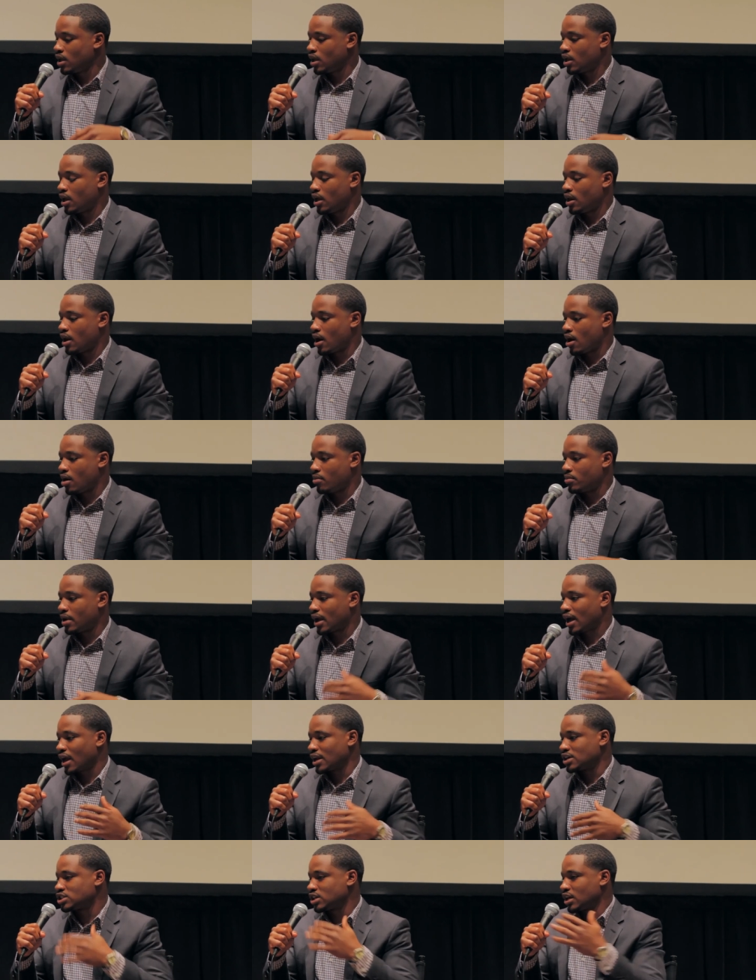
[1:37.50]
and um, they
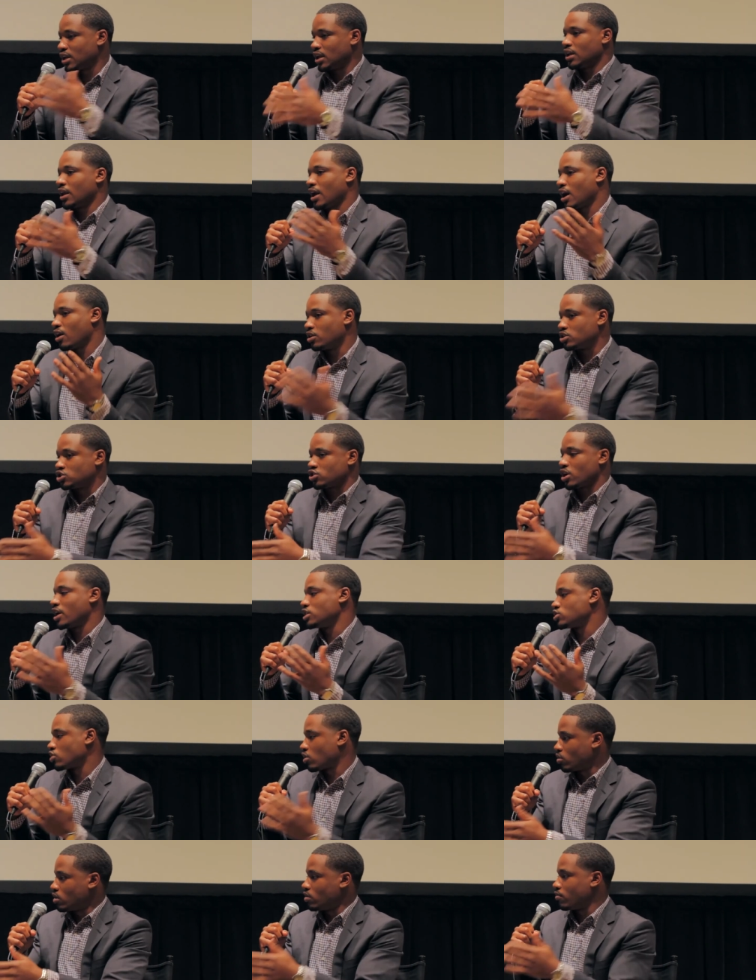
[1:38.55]
kind of shutting it down. The trains
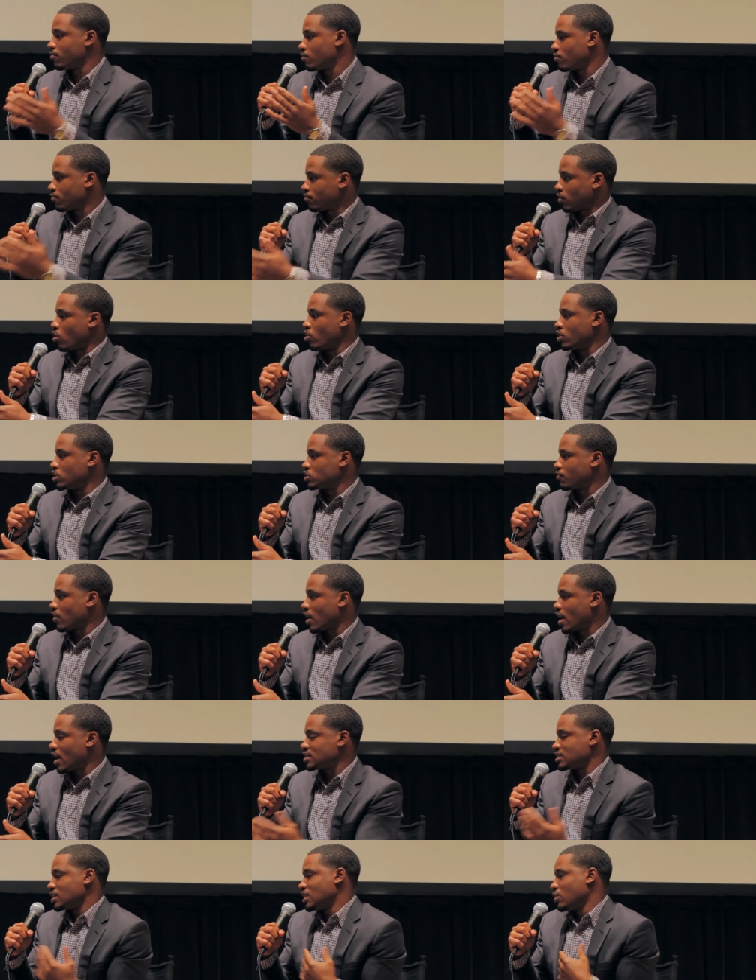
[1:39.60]
aren't really flowing as
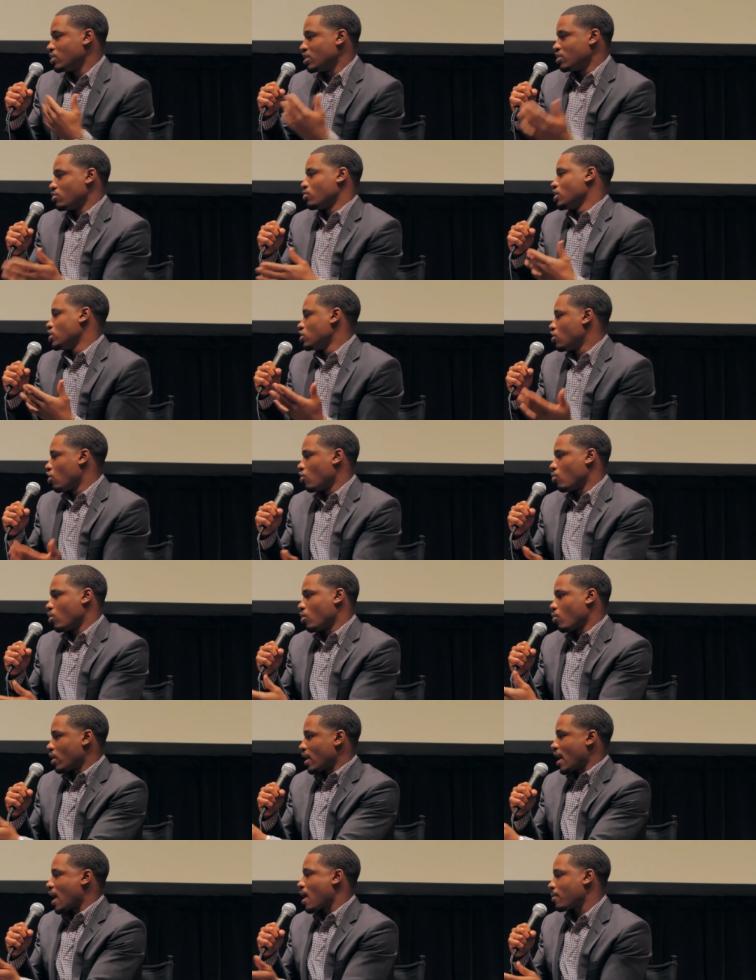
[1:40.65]
fast, and we didn't really know what,
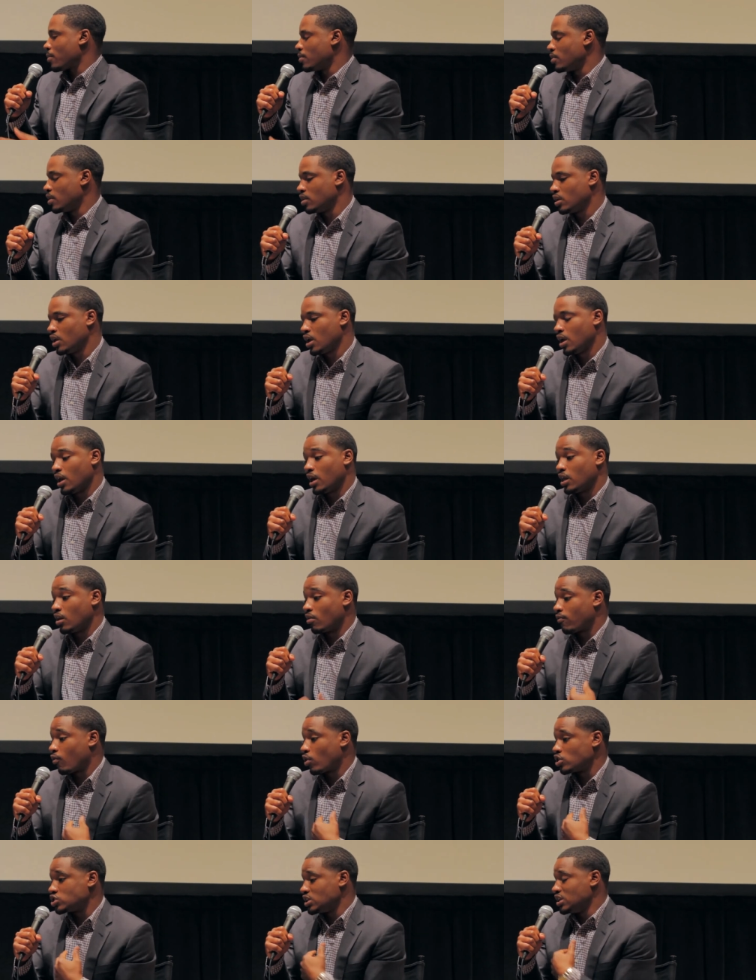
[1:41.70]
what happened. And, and
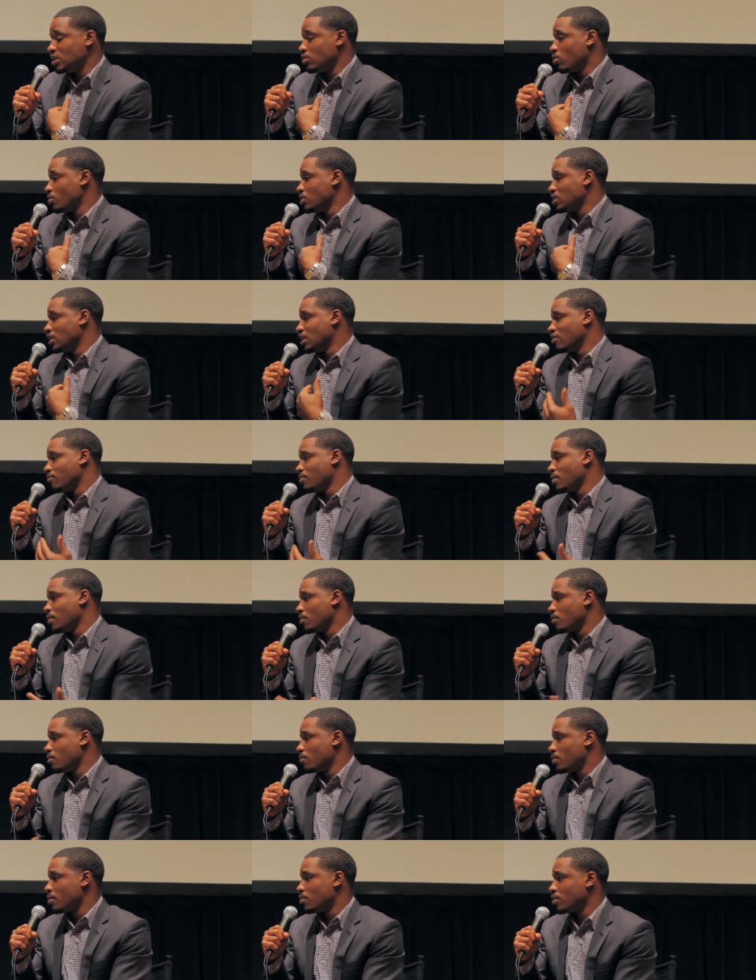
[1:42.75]
unfortunately, where we live,
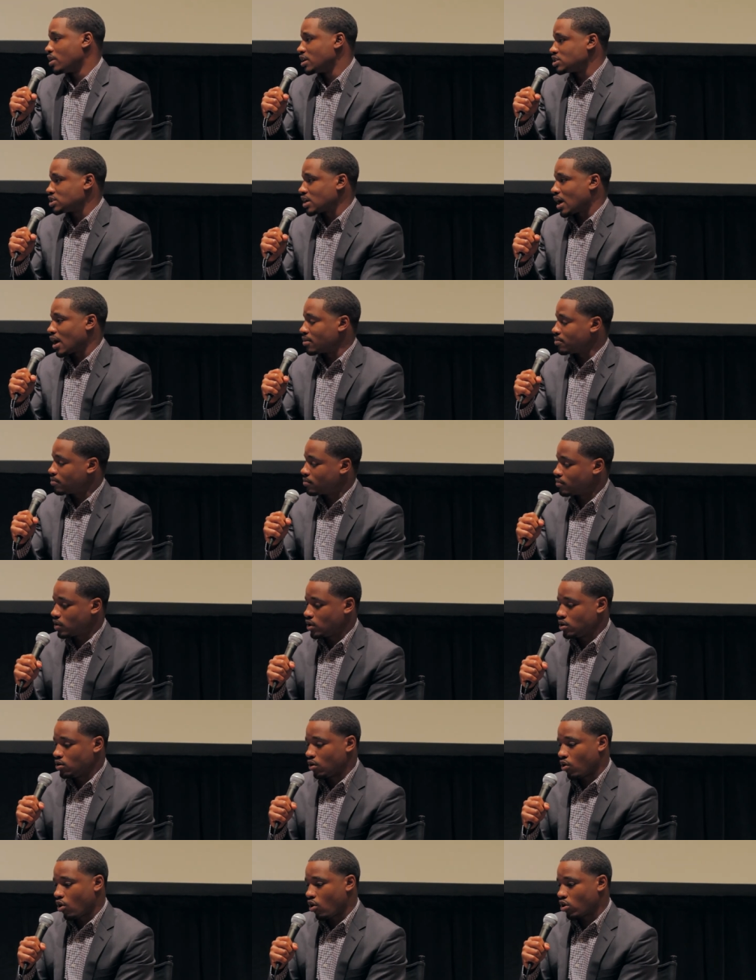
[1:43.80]
people people get shot,
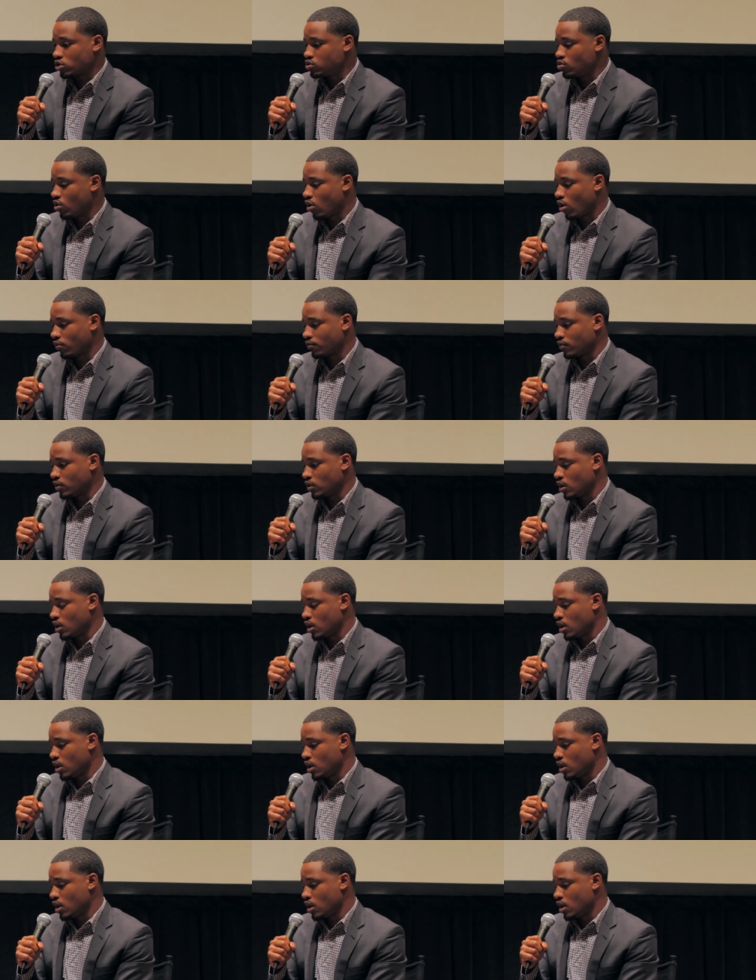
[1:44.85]
you know, all too often.